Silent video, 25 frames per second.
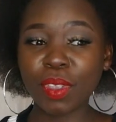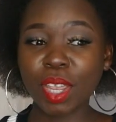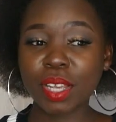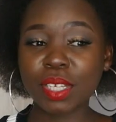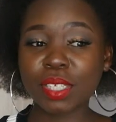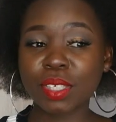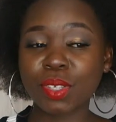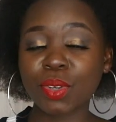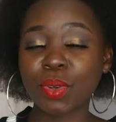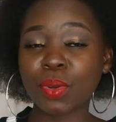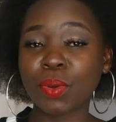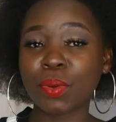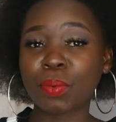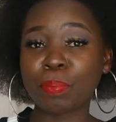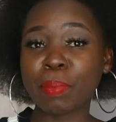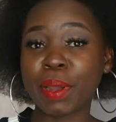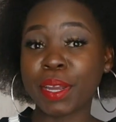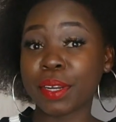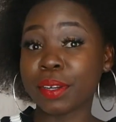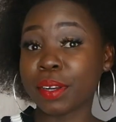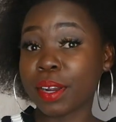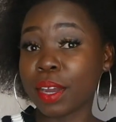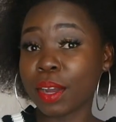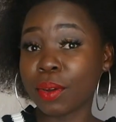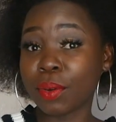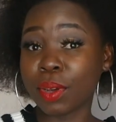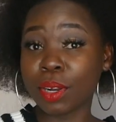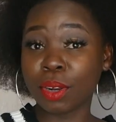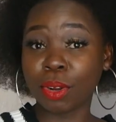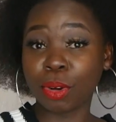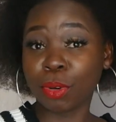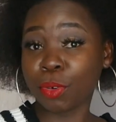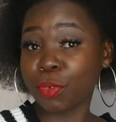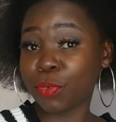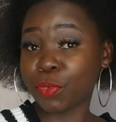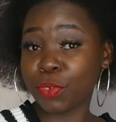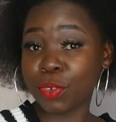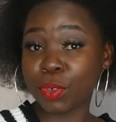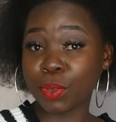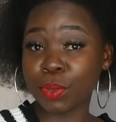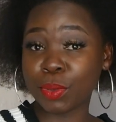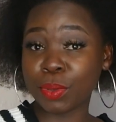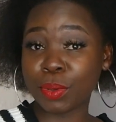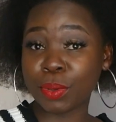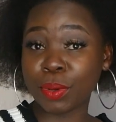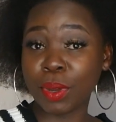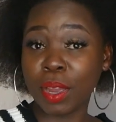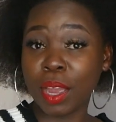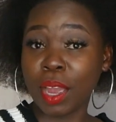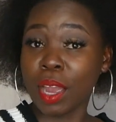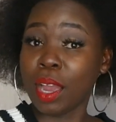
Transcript: so by now a lot of you